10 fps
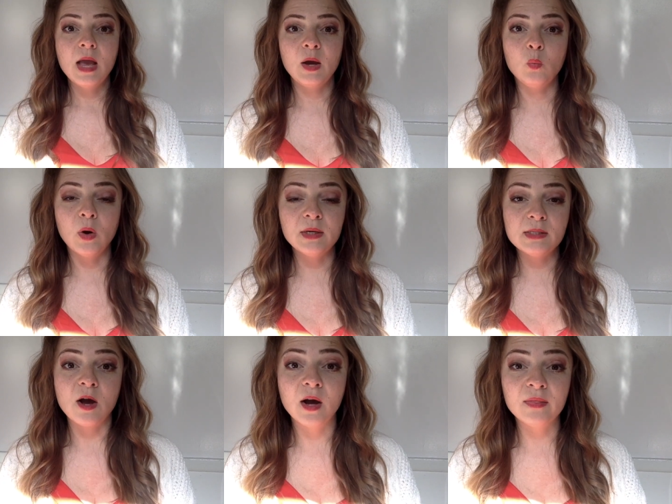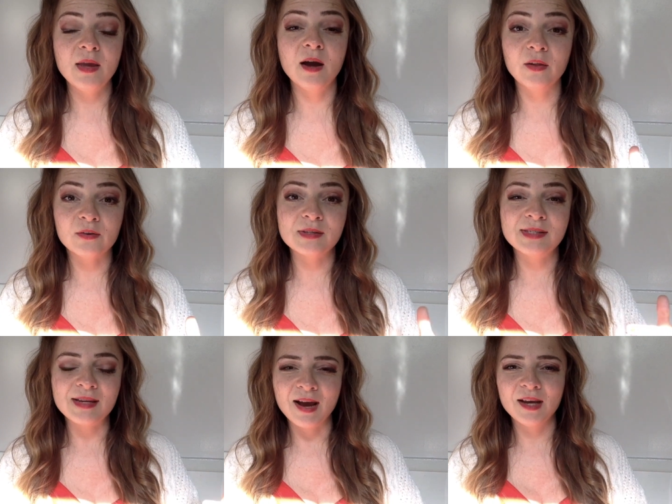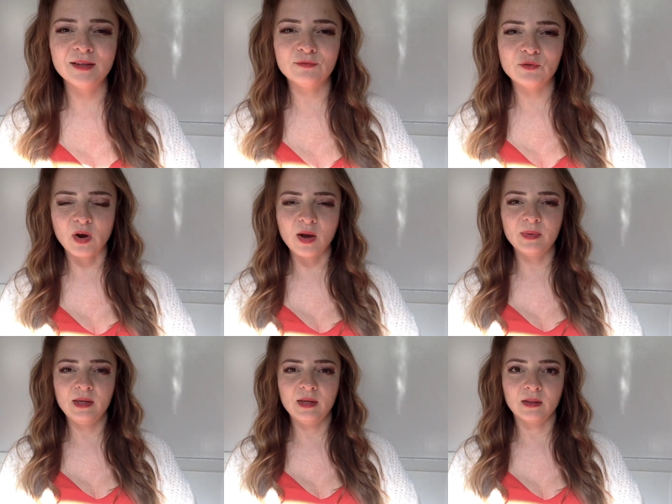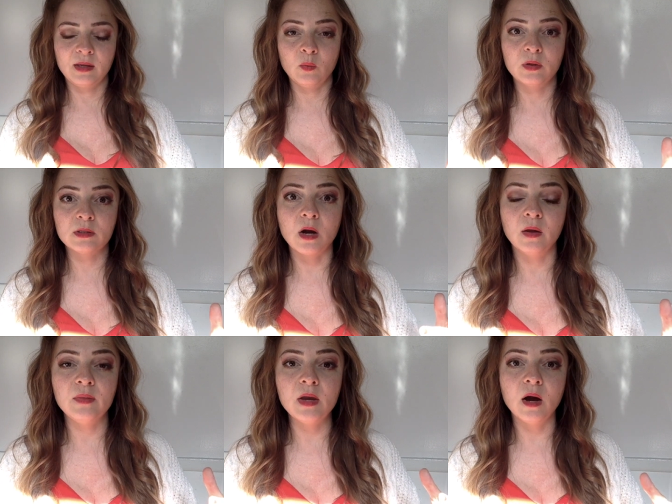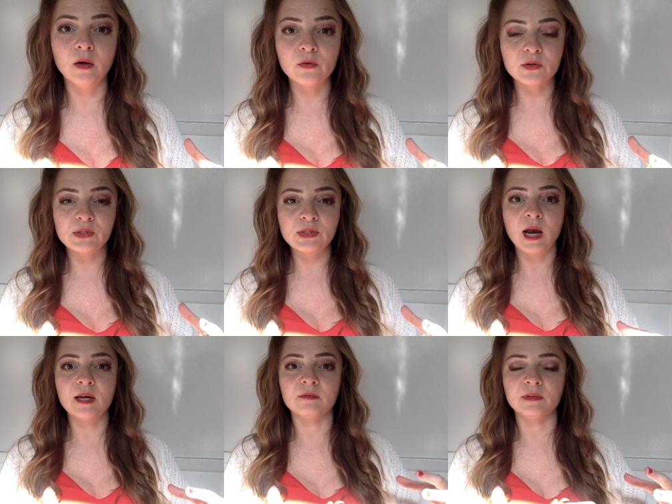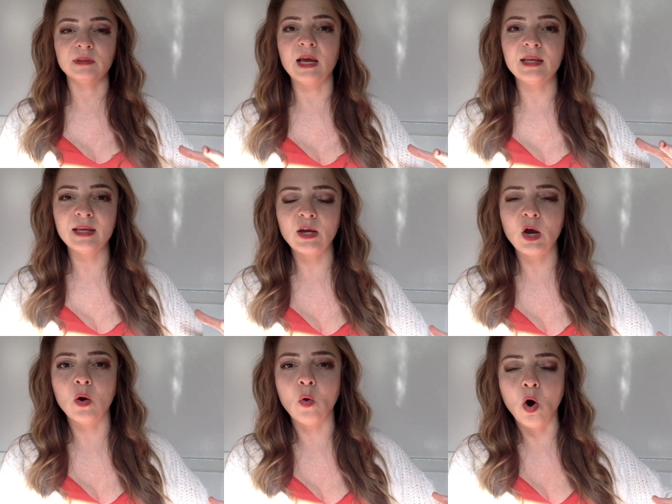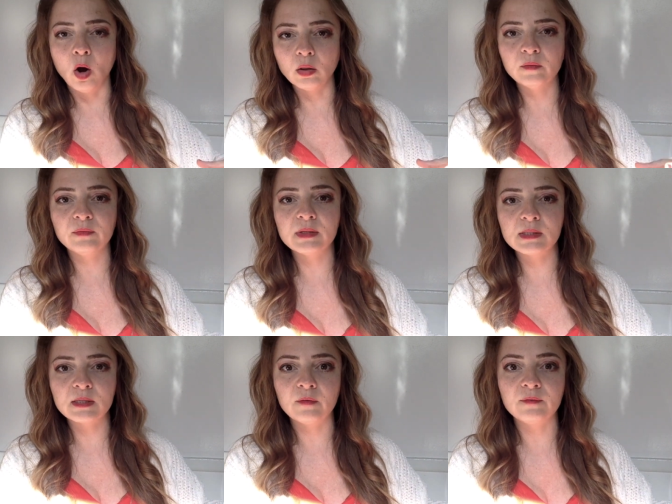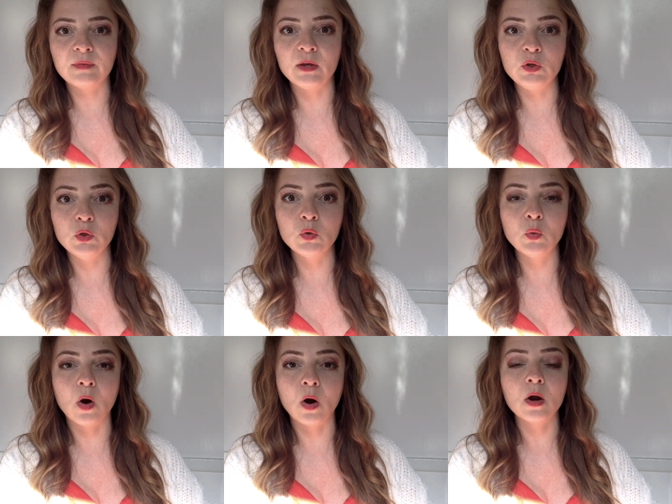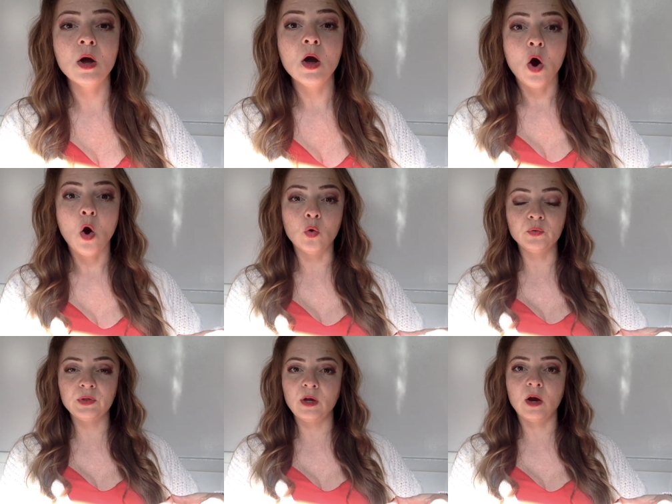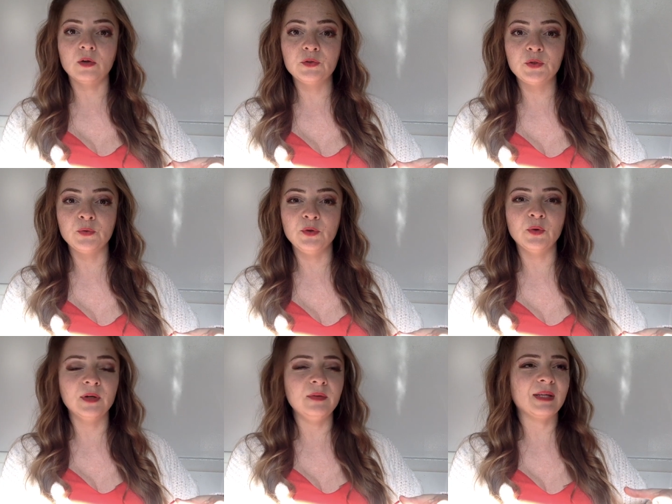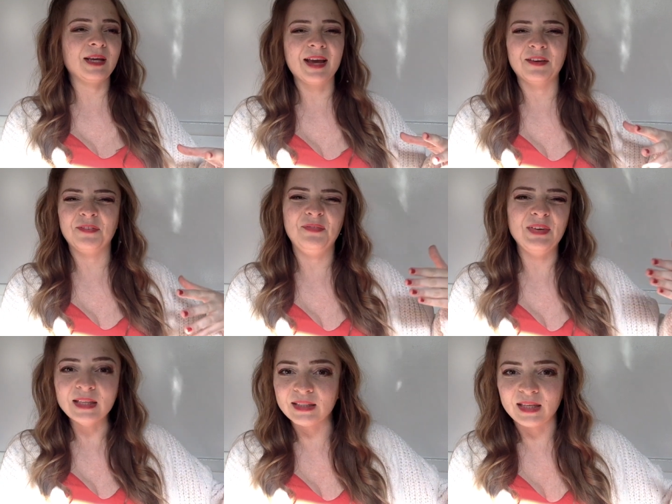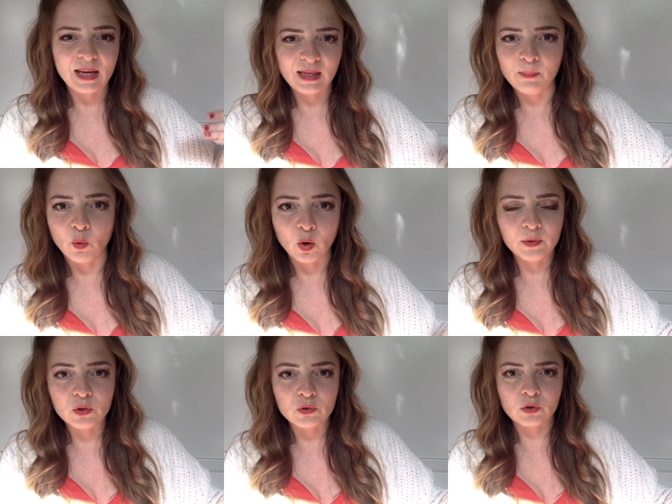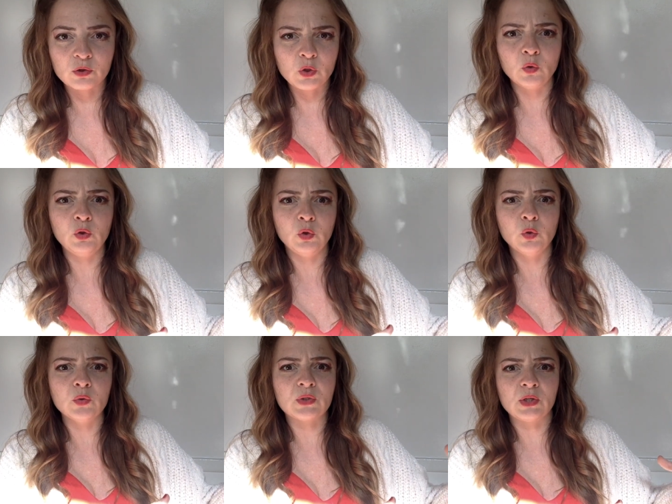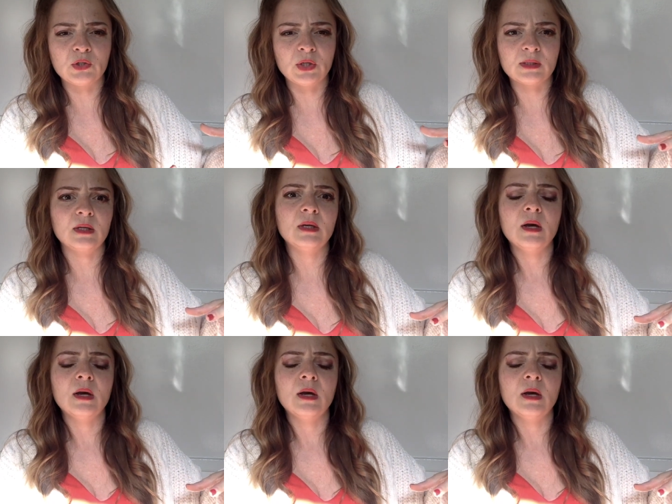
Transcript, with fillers: And what is on the other side of trauma healing, what is on the other side of letting go all of the stuff that you are holding on to, you don't even kind of feel it anymore because you're so used to just